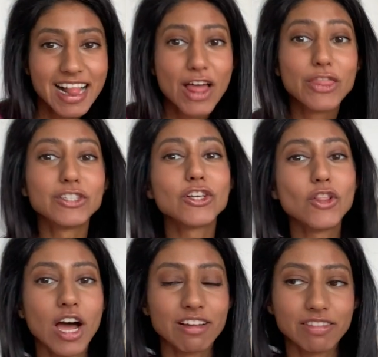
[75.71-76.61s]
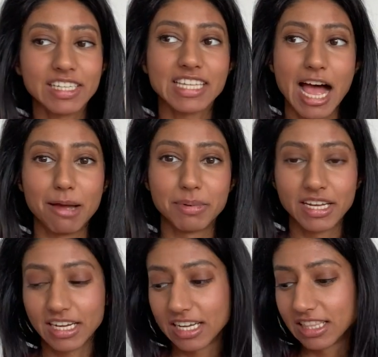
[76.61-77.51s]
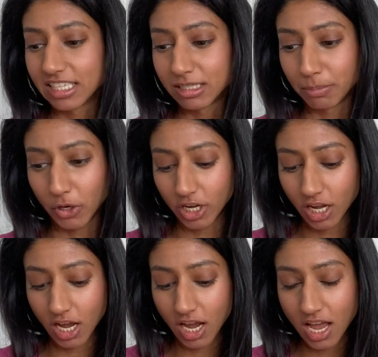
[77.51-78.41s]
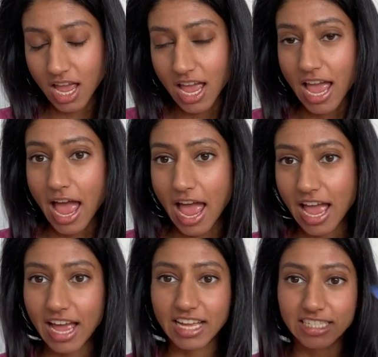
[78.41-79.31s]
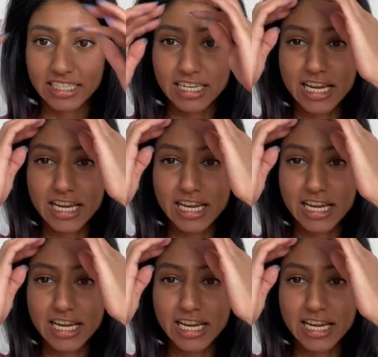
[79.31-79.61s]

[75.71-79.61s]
There's a lot of things happening in this book, and